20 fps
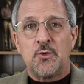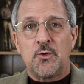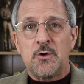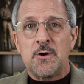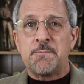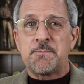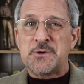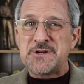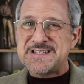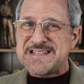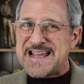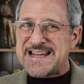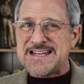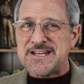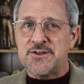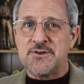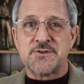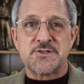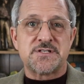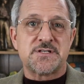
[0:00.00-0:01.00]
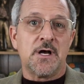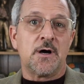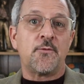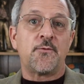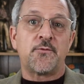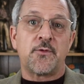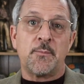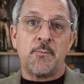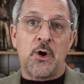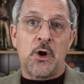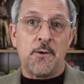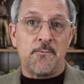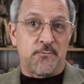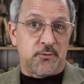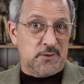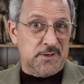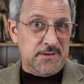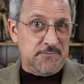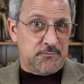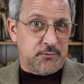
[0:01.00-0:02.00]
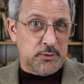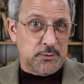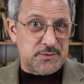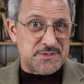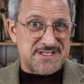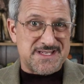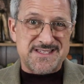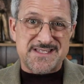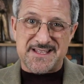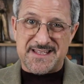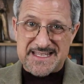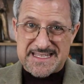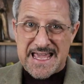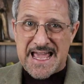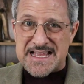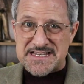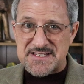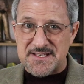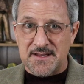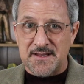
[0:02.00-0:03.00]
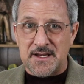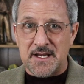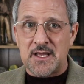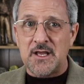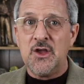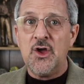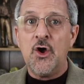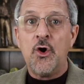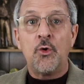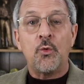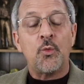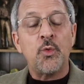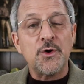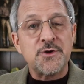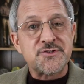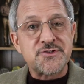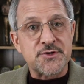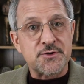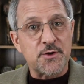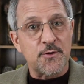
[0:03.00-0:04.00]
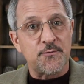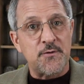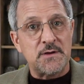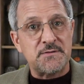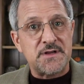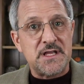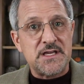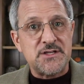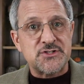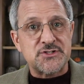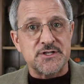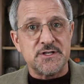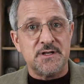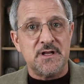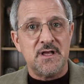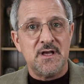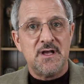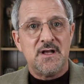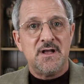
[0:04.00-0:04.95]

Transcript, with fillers: or protecting yourself from harmful influences like gaslighting, words are your foundation.